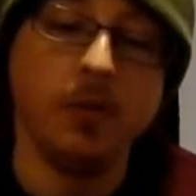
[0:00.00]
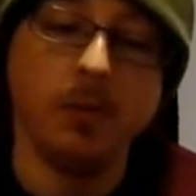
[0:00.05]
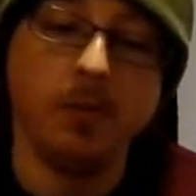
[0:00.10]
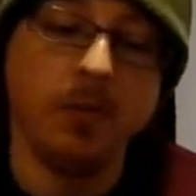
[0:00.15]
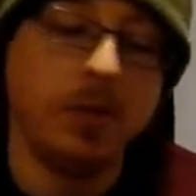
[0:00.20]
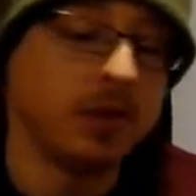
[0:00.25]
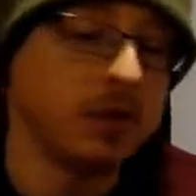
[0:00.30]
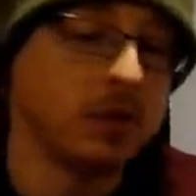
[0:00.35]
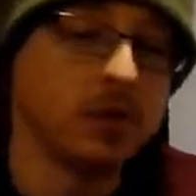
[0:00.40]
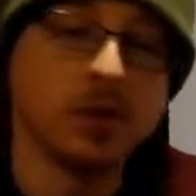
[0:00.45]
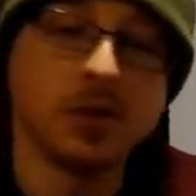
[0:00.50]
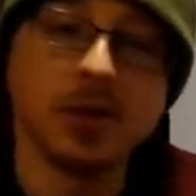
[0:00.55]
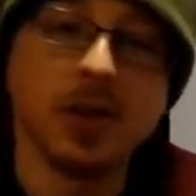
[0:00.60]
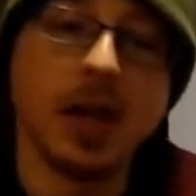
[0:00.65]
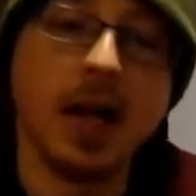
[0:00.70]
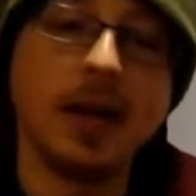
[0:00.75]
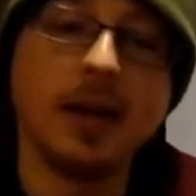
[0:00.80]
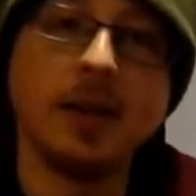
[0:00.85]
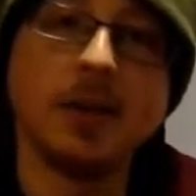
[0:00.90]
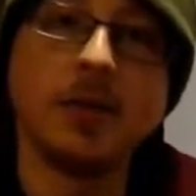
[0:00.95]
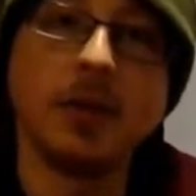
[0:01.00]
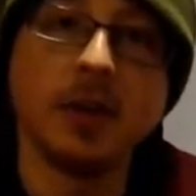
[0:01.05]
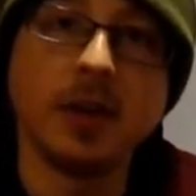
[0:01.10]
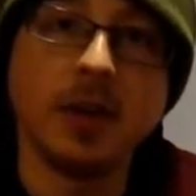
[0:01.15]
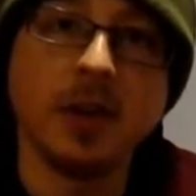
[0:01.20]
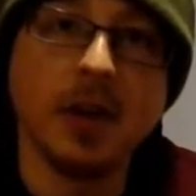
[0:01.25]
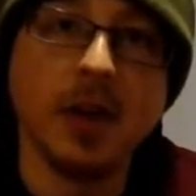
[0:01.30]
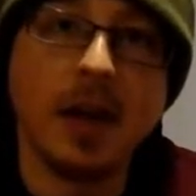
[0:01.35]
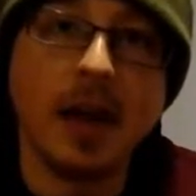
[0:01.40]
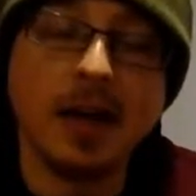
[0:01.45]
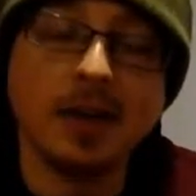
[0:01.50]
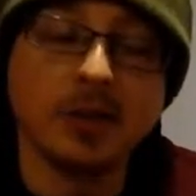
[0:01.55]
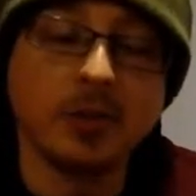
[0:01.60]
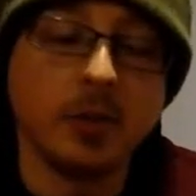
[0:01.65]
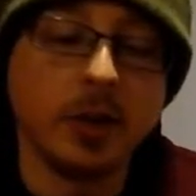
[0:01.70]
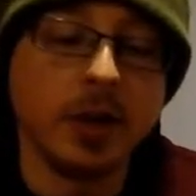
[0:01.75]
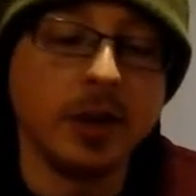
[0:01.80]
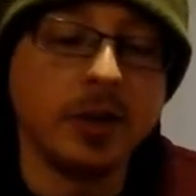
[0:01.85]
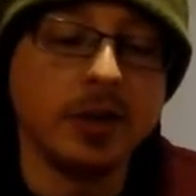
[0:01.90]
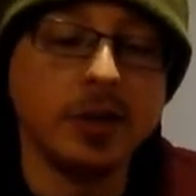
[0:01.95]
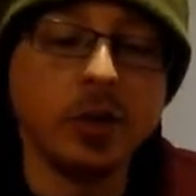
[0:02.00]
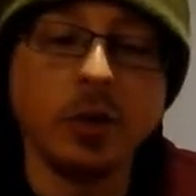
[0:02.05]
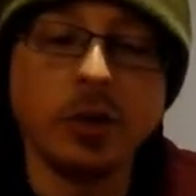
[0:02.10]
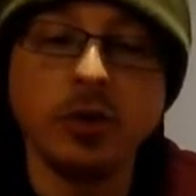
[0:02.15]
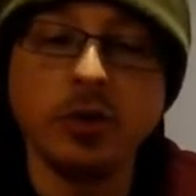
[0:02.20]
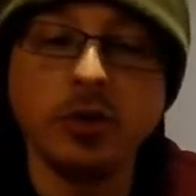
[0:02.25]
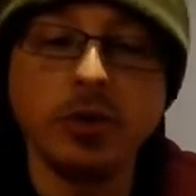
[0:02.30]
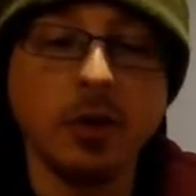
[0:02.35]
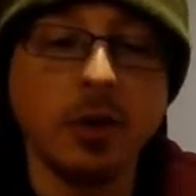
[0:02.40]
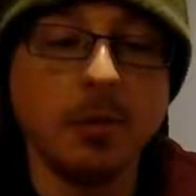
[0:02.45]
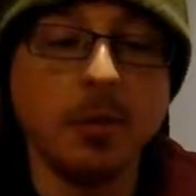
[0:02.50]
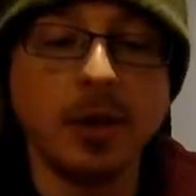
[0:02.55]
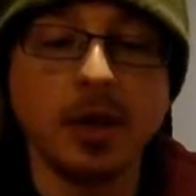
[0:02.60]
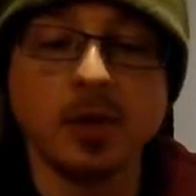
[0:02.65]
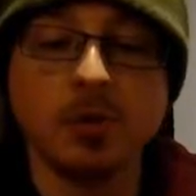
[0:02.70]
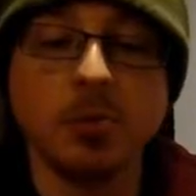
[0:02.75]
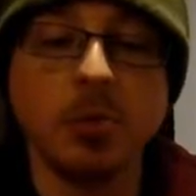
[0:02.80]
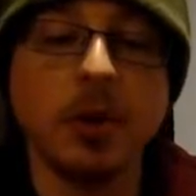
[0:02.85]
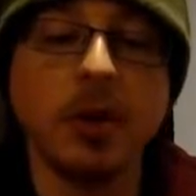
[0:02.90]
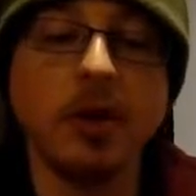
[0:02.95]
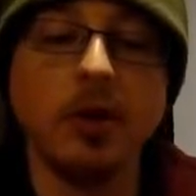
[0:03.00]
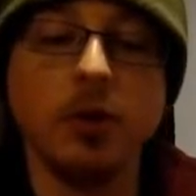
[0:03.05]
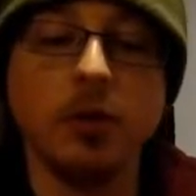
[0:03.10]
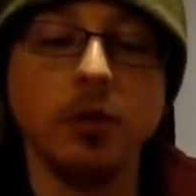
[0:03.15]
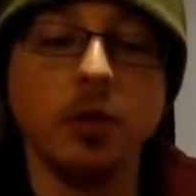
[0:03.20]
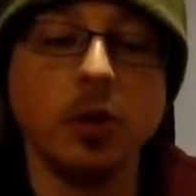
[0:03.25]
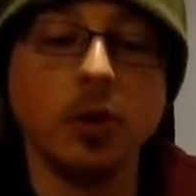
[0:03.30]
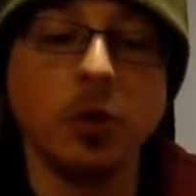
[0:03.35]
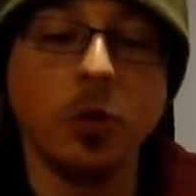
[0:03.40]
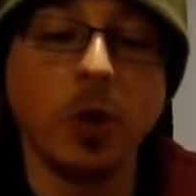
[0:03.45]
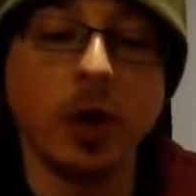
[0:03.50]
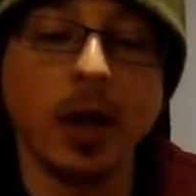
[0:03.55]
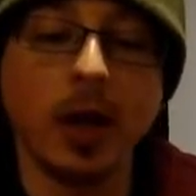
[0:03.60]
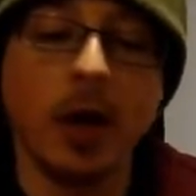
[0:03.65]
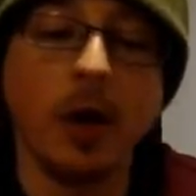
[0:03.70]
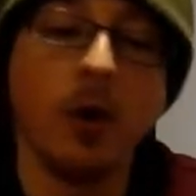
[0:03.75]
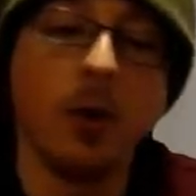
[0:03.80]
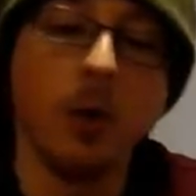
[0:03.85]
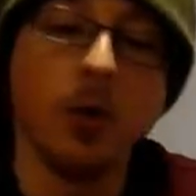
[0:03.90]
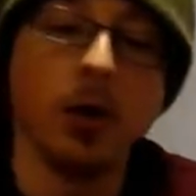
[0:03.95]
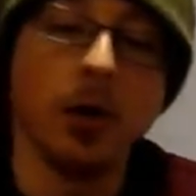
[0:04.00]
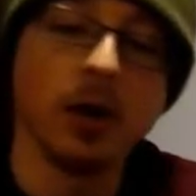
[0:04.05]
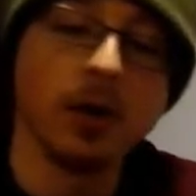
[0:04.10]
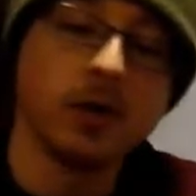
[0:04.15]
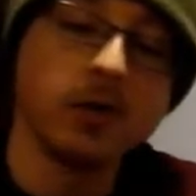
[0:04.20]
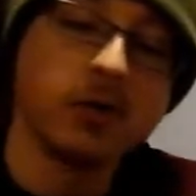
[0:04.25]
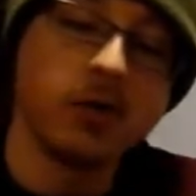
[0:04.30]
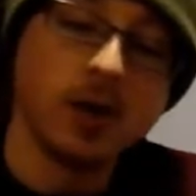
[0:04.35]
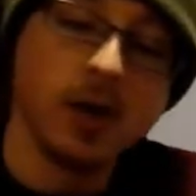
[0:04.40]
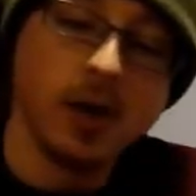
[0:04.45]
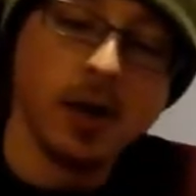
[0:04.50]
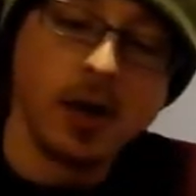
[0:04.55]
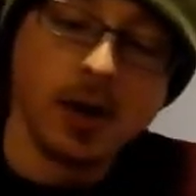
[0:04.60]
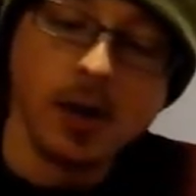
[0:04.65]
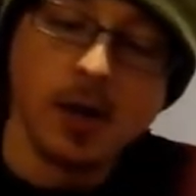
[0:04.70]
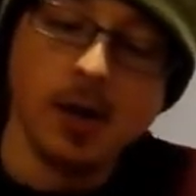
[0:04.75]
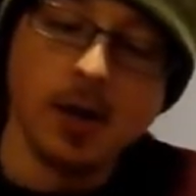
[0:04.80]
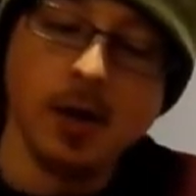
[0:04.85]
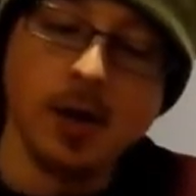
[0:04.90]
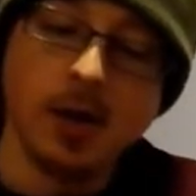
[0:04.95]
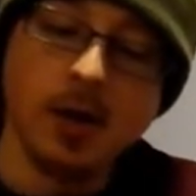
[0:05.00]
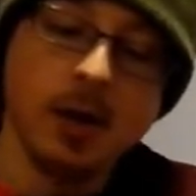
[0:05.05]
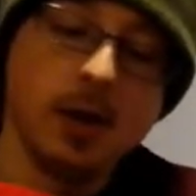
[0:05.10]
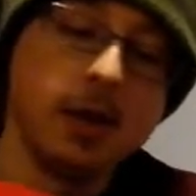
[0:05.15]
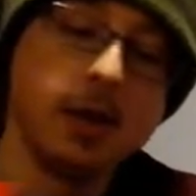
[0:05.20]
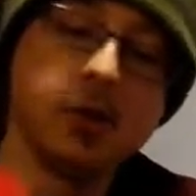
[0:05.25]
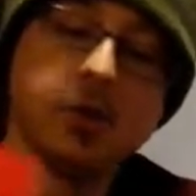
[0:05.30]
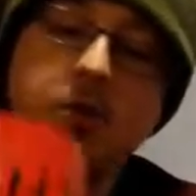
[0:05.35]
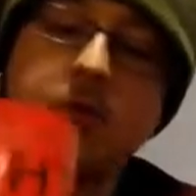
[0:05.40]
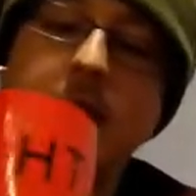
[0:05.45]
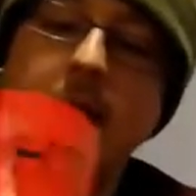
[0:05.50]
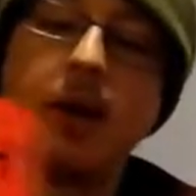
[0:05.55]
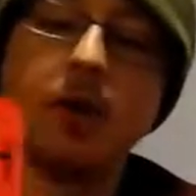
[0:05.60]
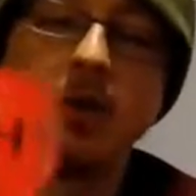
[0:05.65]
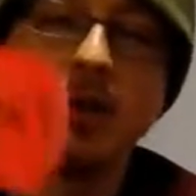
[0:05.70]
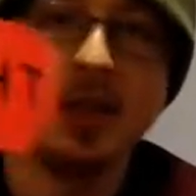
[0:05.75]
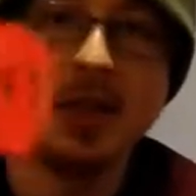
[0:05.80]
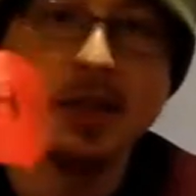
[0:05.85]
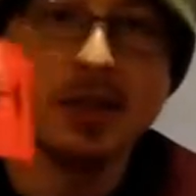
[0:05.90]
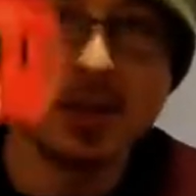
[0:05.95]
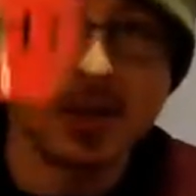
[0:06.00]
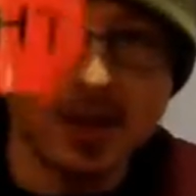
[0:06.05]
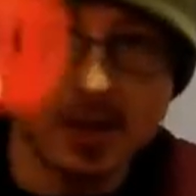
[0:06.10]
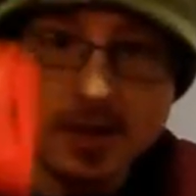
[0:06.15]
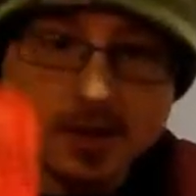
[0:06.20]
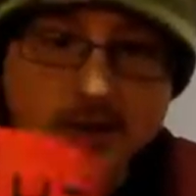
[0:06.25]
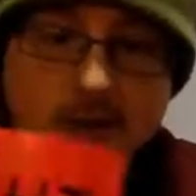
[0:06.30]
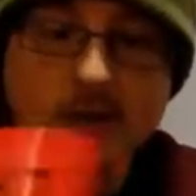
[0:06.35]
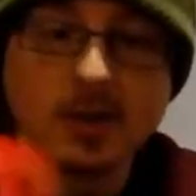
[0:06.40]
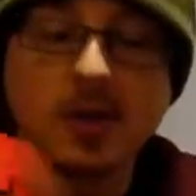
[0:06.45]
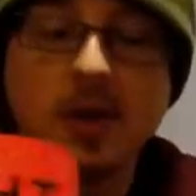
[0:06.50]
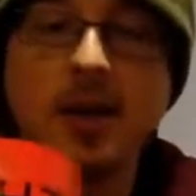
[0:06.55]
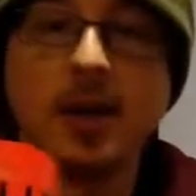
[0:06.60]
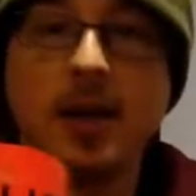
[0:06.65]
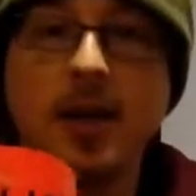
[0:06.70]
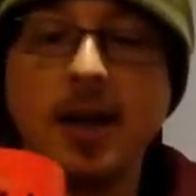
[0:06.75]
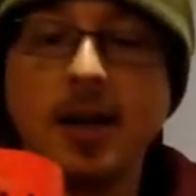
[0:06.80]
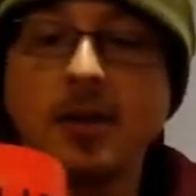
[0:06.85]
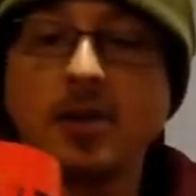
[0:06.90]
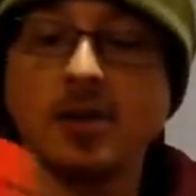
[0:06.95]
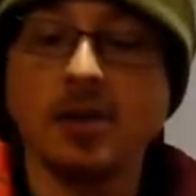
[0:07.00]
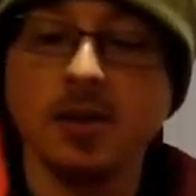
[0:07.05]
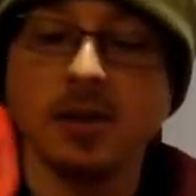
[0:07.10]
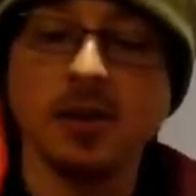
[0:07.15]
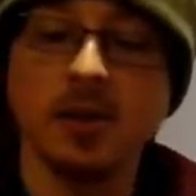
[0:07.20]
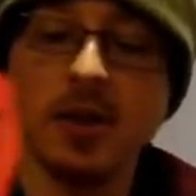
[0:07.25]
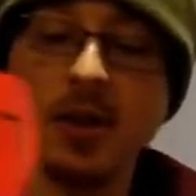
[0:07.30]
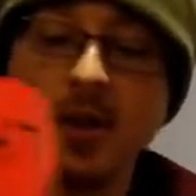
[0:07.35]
This looks a lot different than the last one I showed you. Let me explain to you real quick how it works. There's a round disc that sits on the ice just